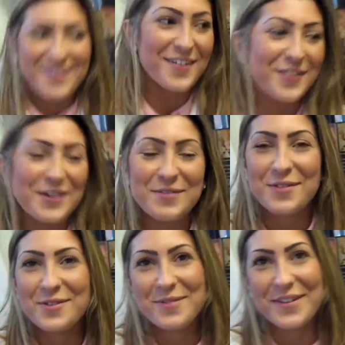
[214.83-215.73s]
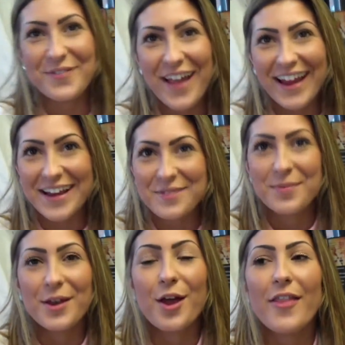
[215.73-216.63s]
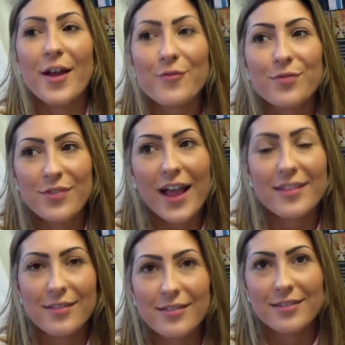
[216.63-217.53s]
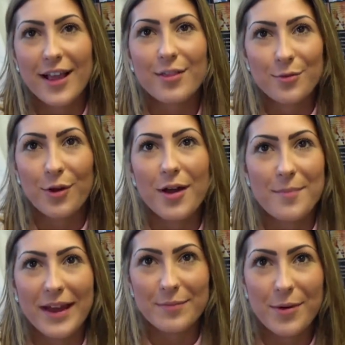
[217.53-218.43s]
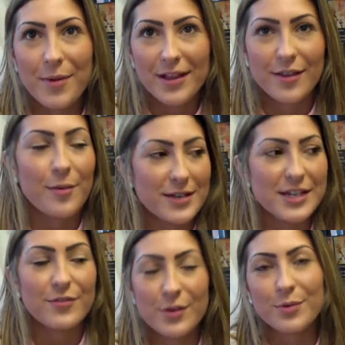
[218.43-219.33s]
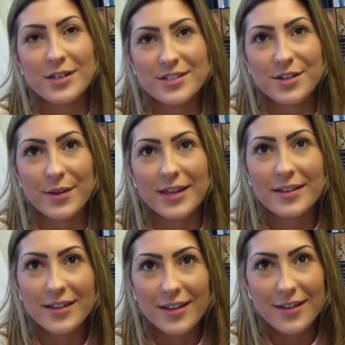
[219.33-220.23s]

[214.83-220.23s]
yeah, I thought it was all a bit fake, but no, that that that's what like made my mind up. I definitely wanted to do it.